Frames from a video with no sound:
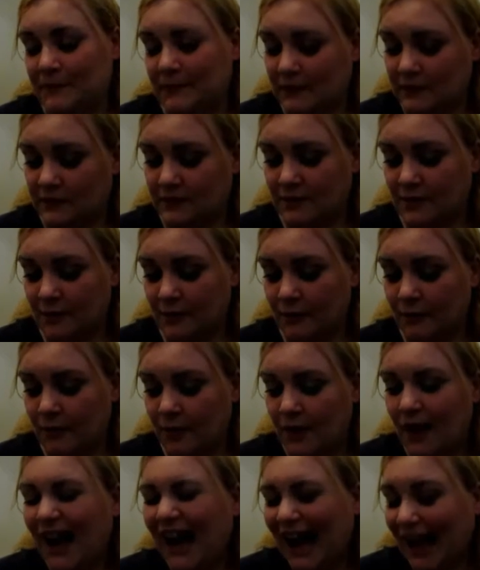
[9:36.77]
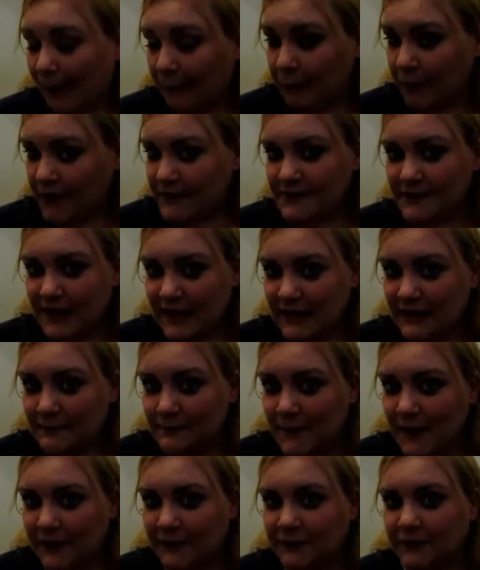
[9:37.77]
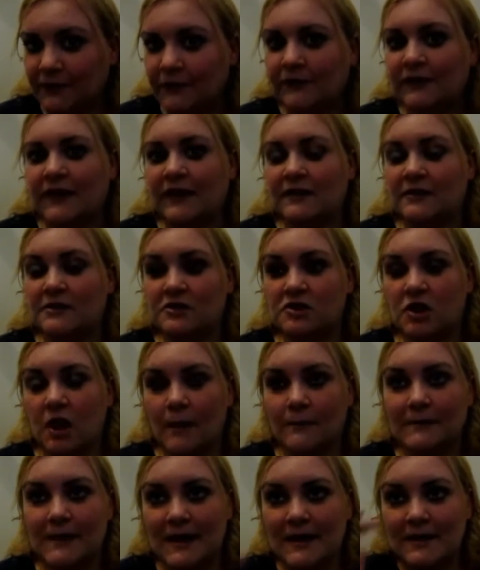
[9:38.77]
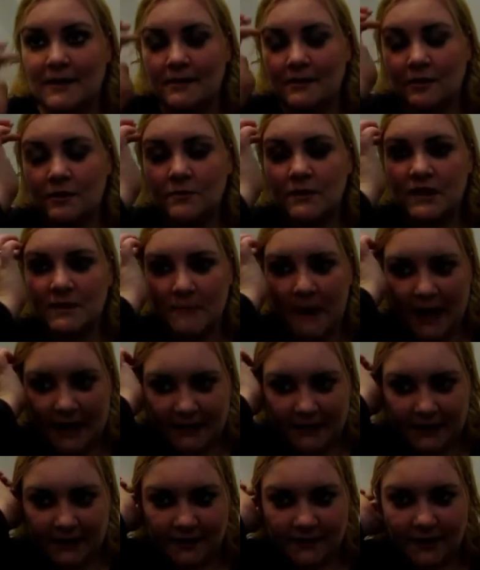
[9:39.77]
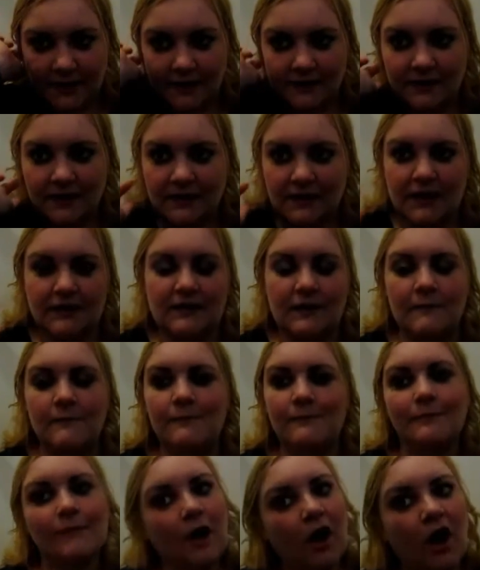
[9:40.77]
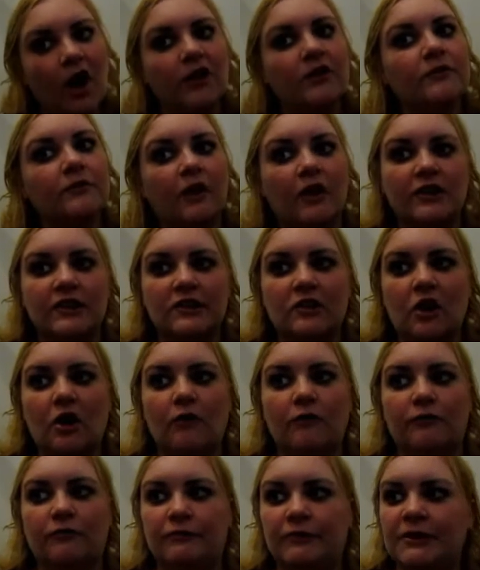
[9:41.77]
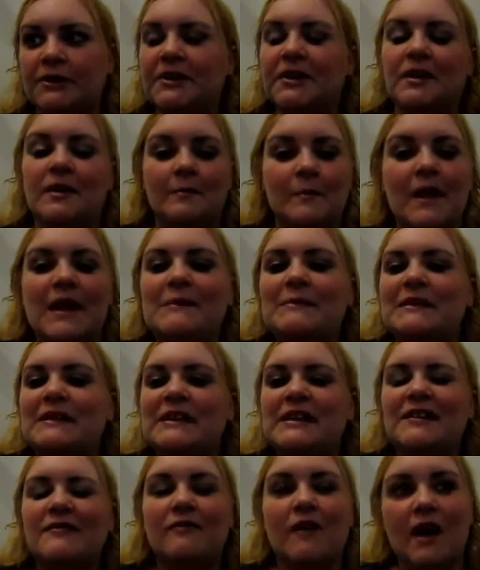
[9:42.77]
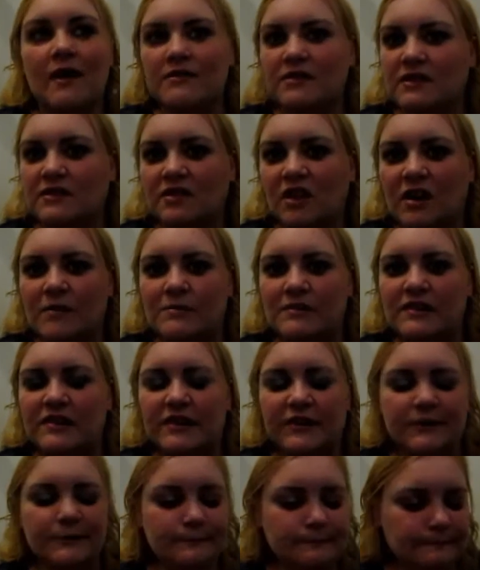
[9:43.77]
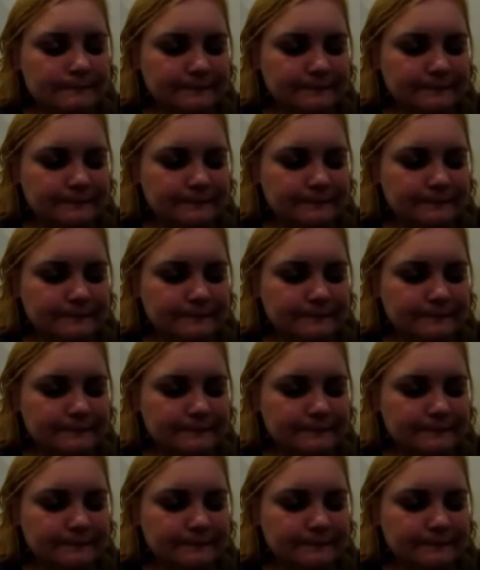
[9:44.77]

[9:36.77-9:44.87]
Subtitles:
So I was getting better. Like, I stopped getting so many panic attacks. I get them kind of on and off, maybe 5-6 times a year,